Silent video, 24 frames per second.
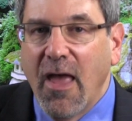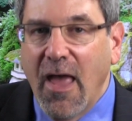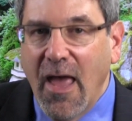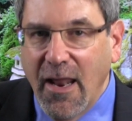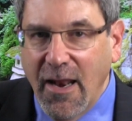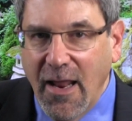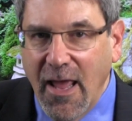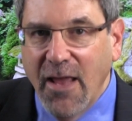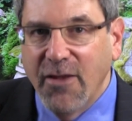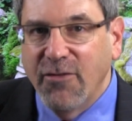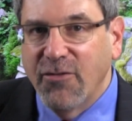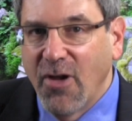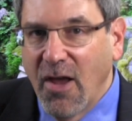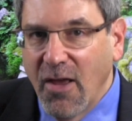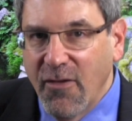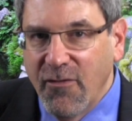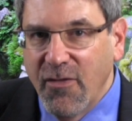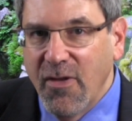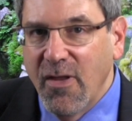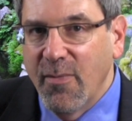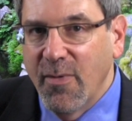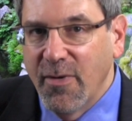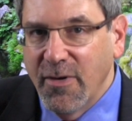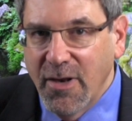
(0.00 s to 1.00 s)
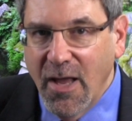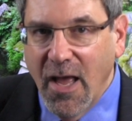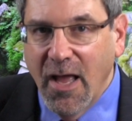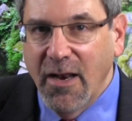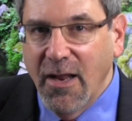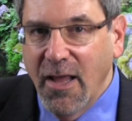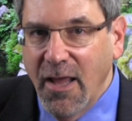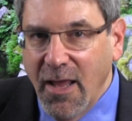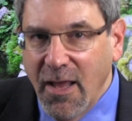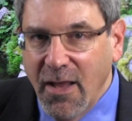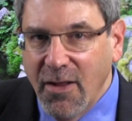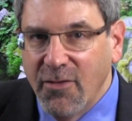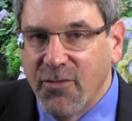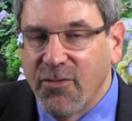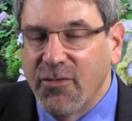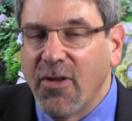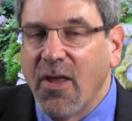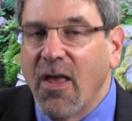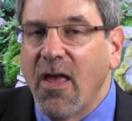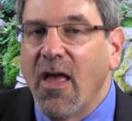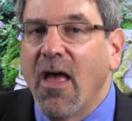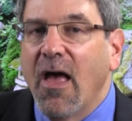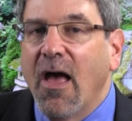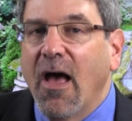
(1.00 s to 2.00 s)
had HIV but not AIDS,
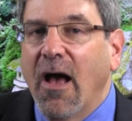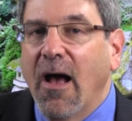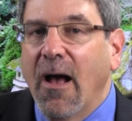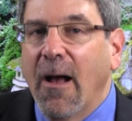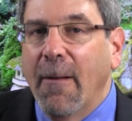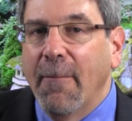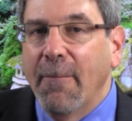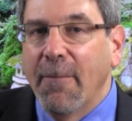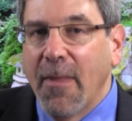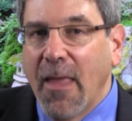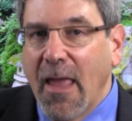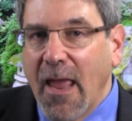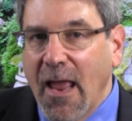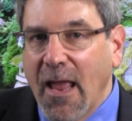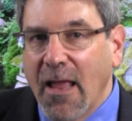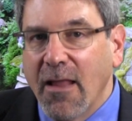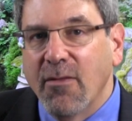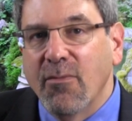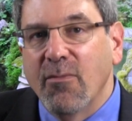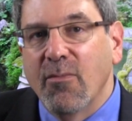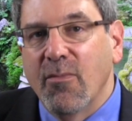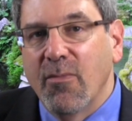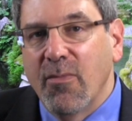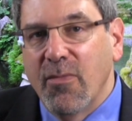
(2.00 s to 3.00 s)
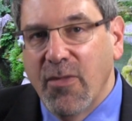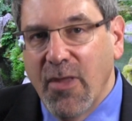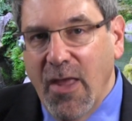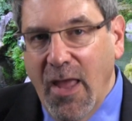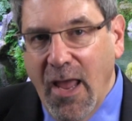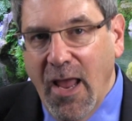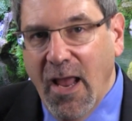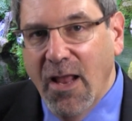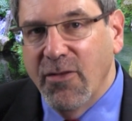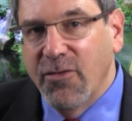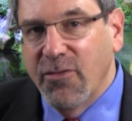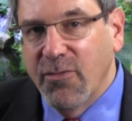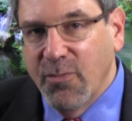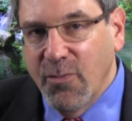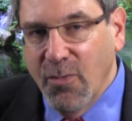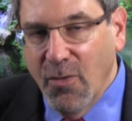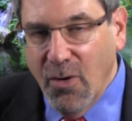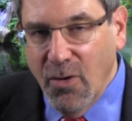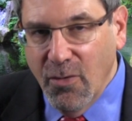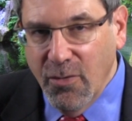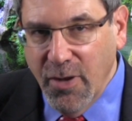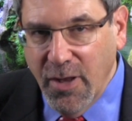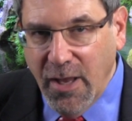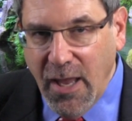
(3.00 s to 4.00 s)
and the AIDS
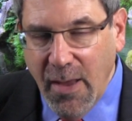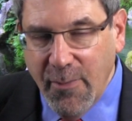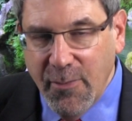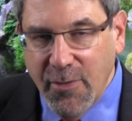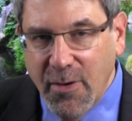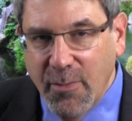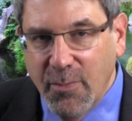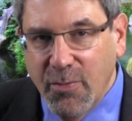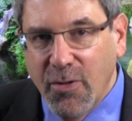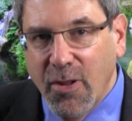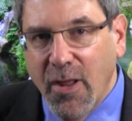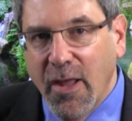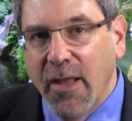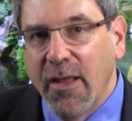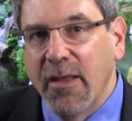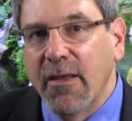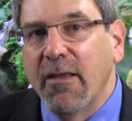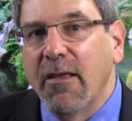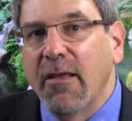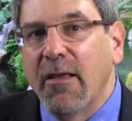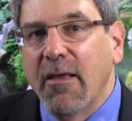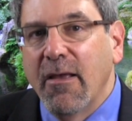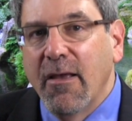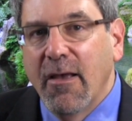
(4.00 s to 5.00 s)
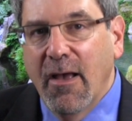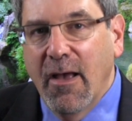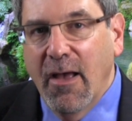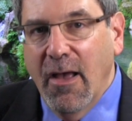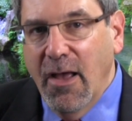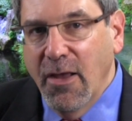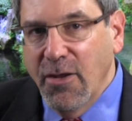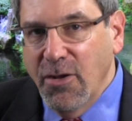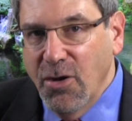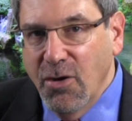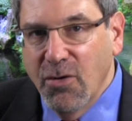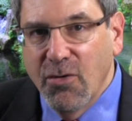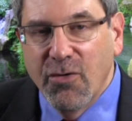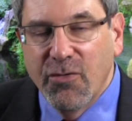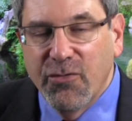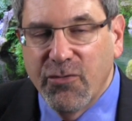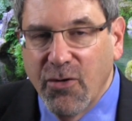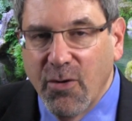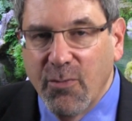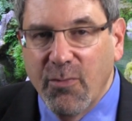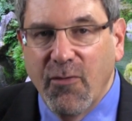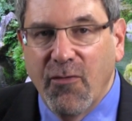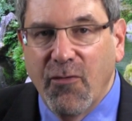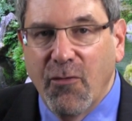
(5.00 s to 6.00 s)
only came into play a year or
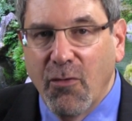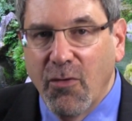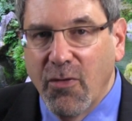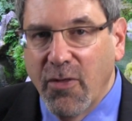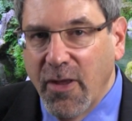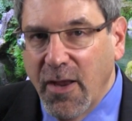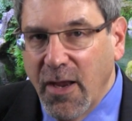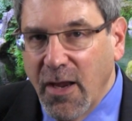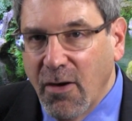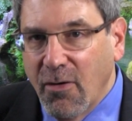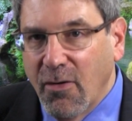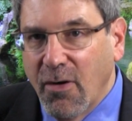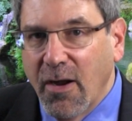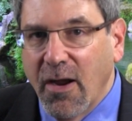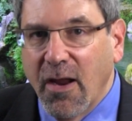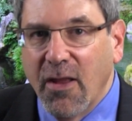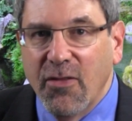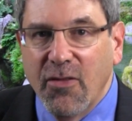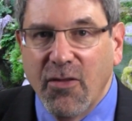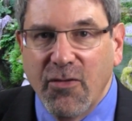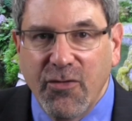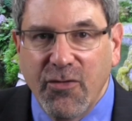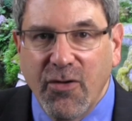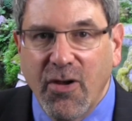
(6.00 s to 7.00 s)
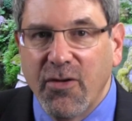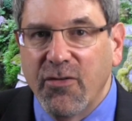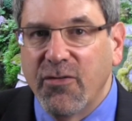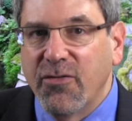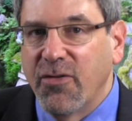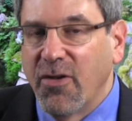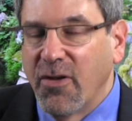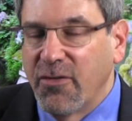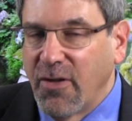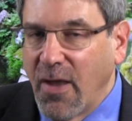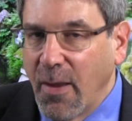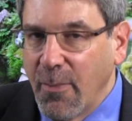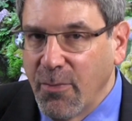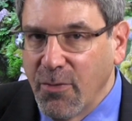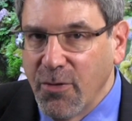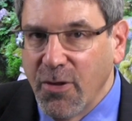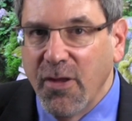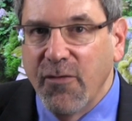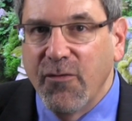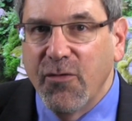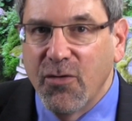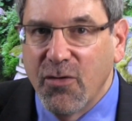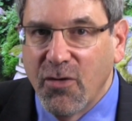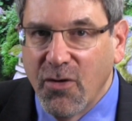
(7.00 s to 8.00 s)
so before the hearing, judge says, I
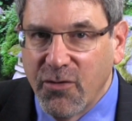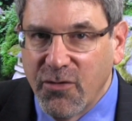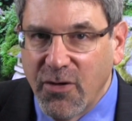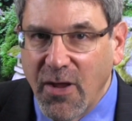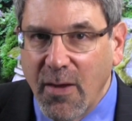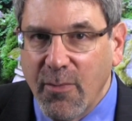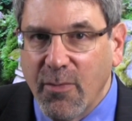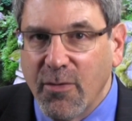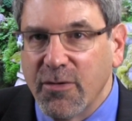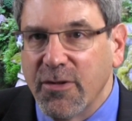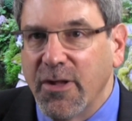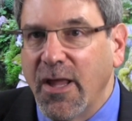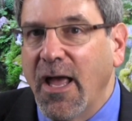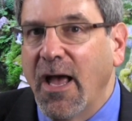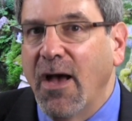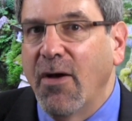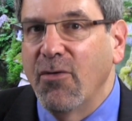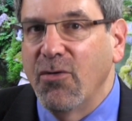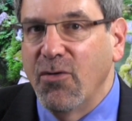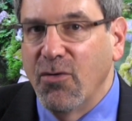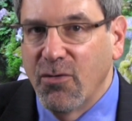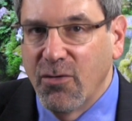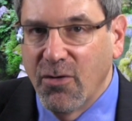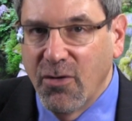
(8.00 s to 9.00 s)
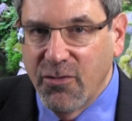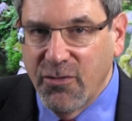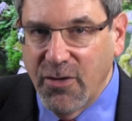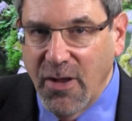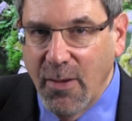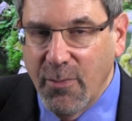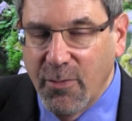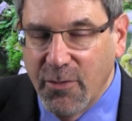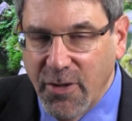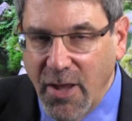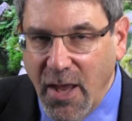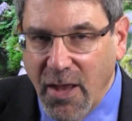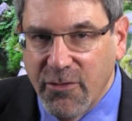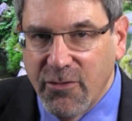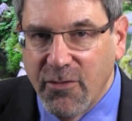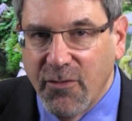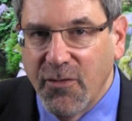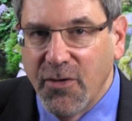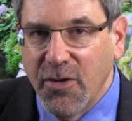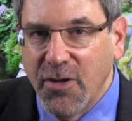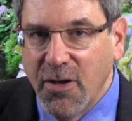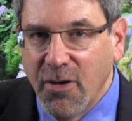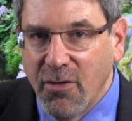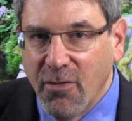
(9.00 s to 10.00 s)
believe you're disabled now and you're disabled as
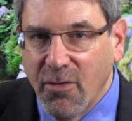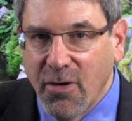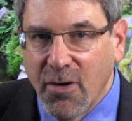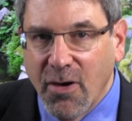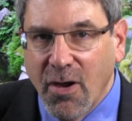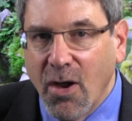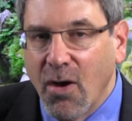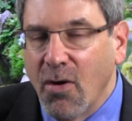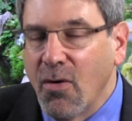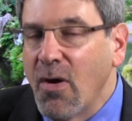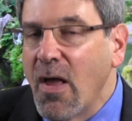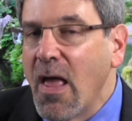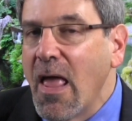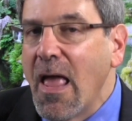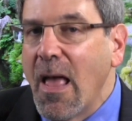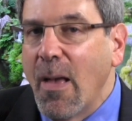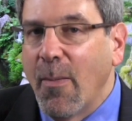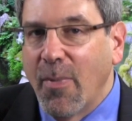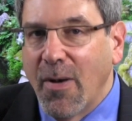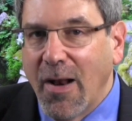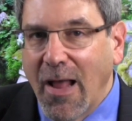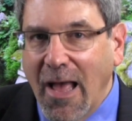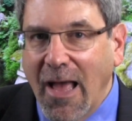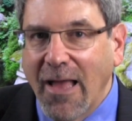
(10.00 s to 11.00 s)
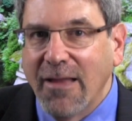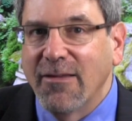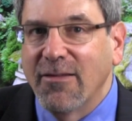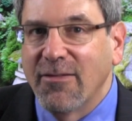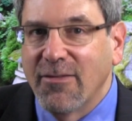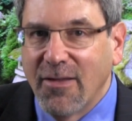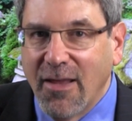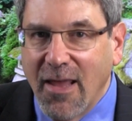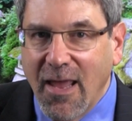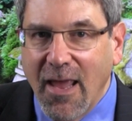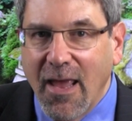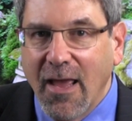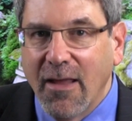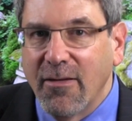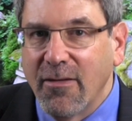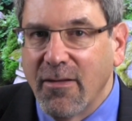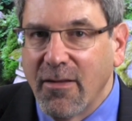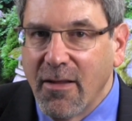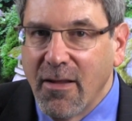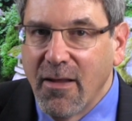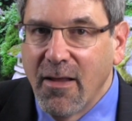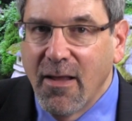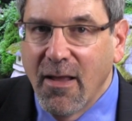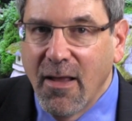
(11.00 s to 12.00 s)
of a year ago, but I just can't,
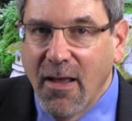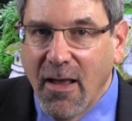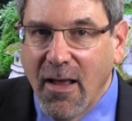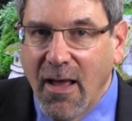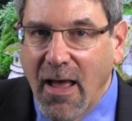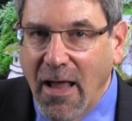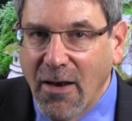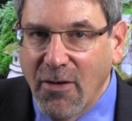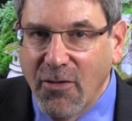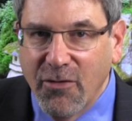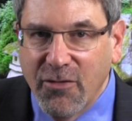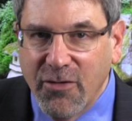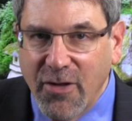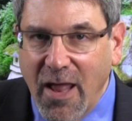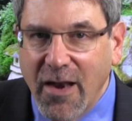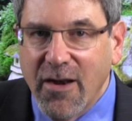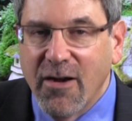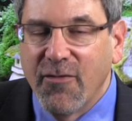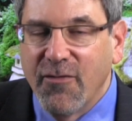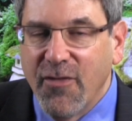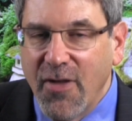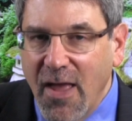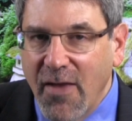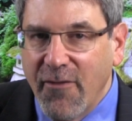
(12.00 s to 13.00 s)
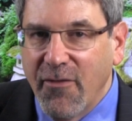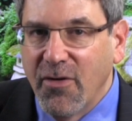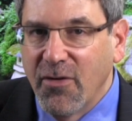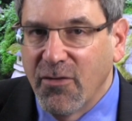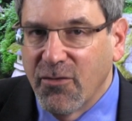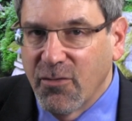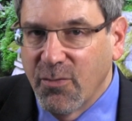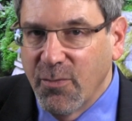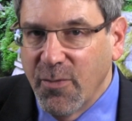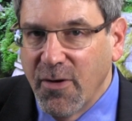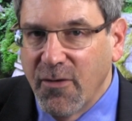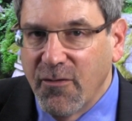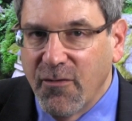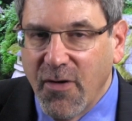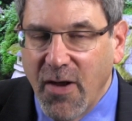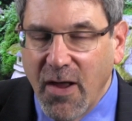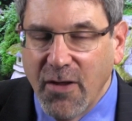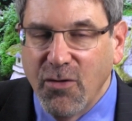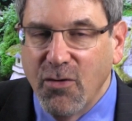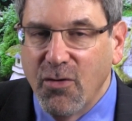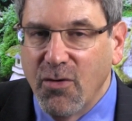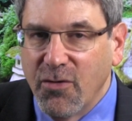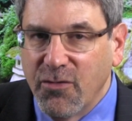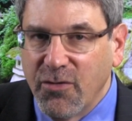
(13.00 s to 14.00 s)
there's not enough evidence for me to
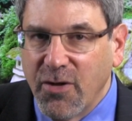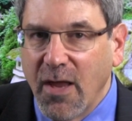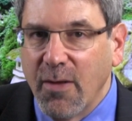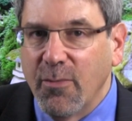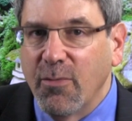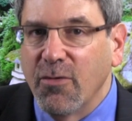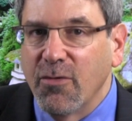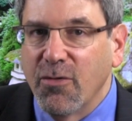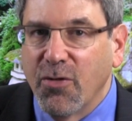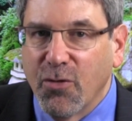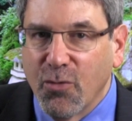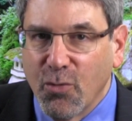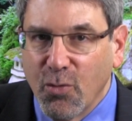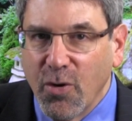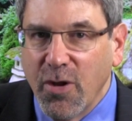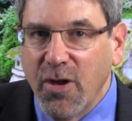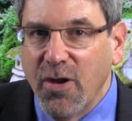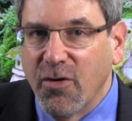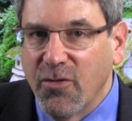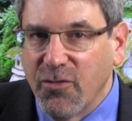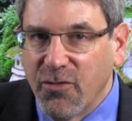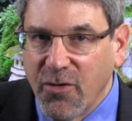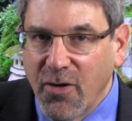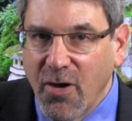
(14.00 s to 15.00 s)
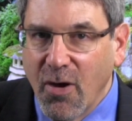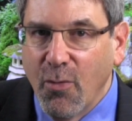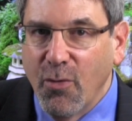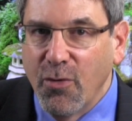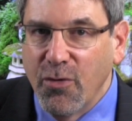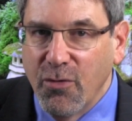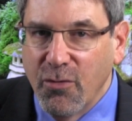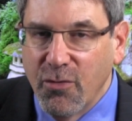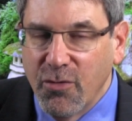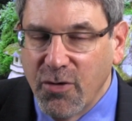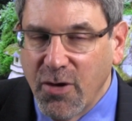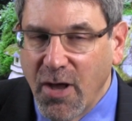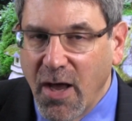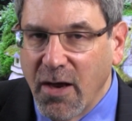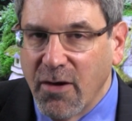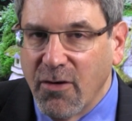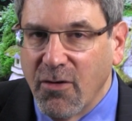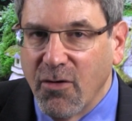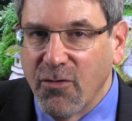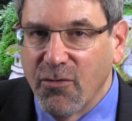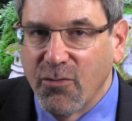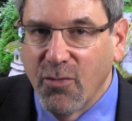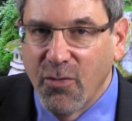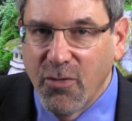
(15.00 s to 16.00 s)
find you disabled 3 years ago when you were
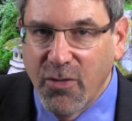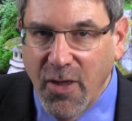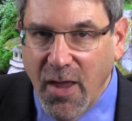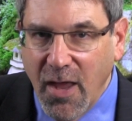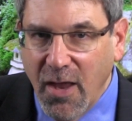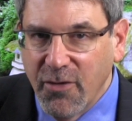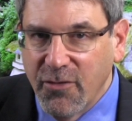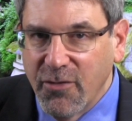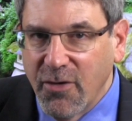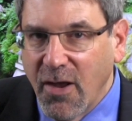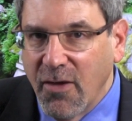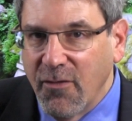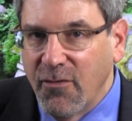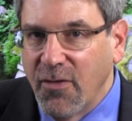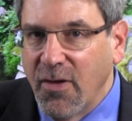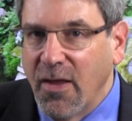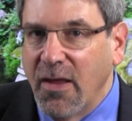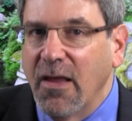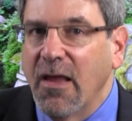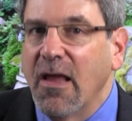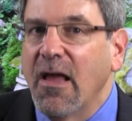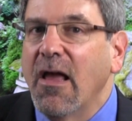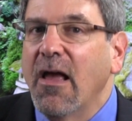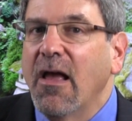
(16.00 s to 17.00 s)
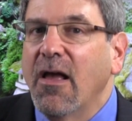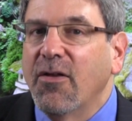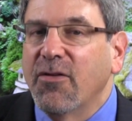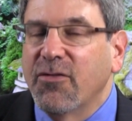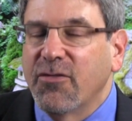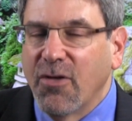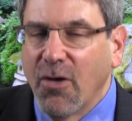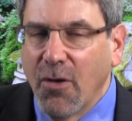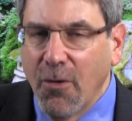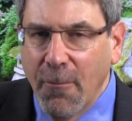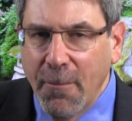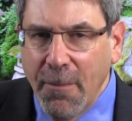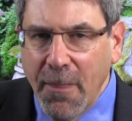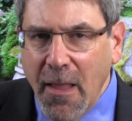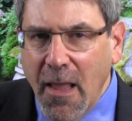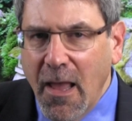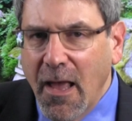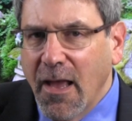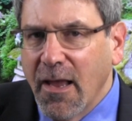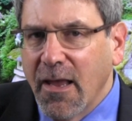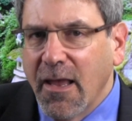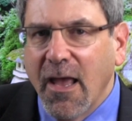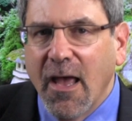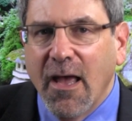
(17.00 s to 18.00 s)
diagnosed with the HIV. So
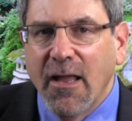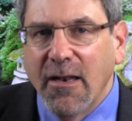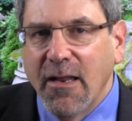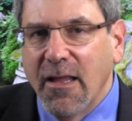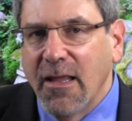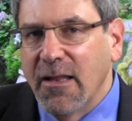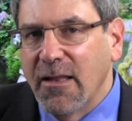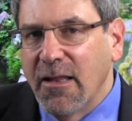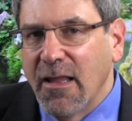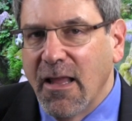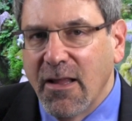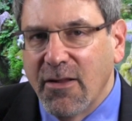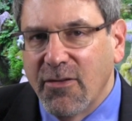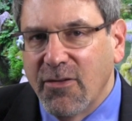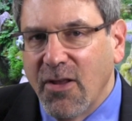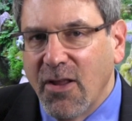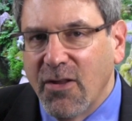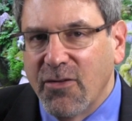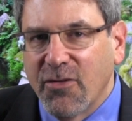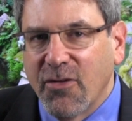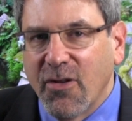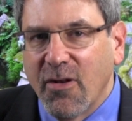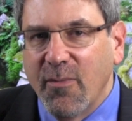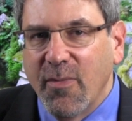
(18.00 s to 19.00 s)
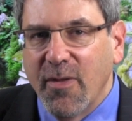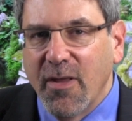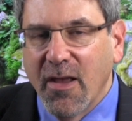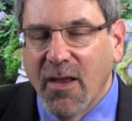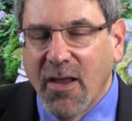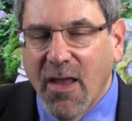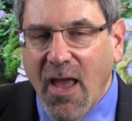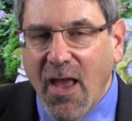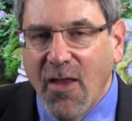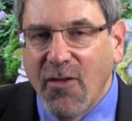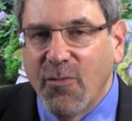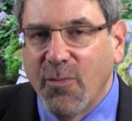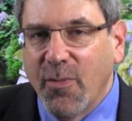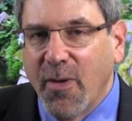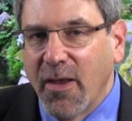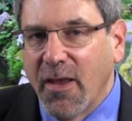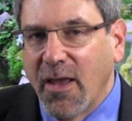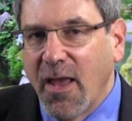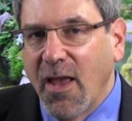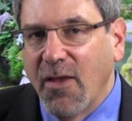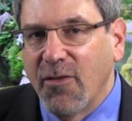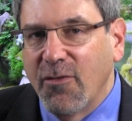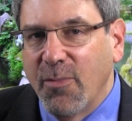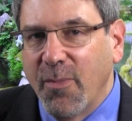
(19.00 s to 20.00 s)
again, it's going to be a
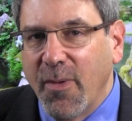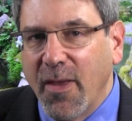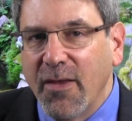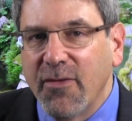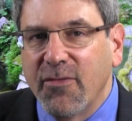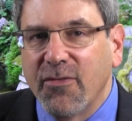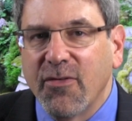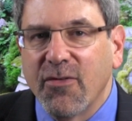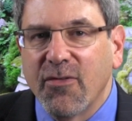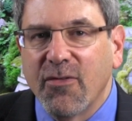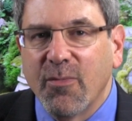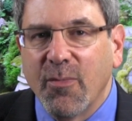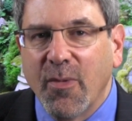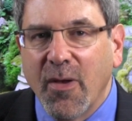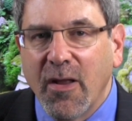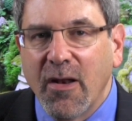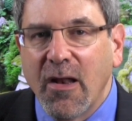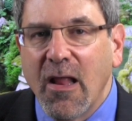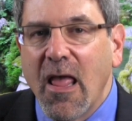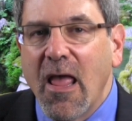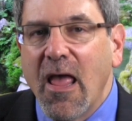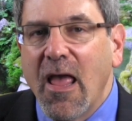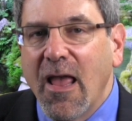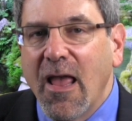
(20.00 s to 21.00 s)
case-by-case basis, but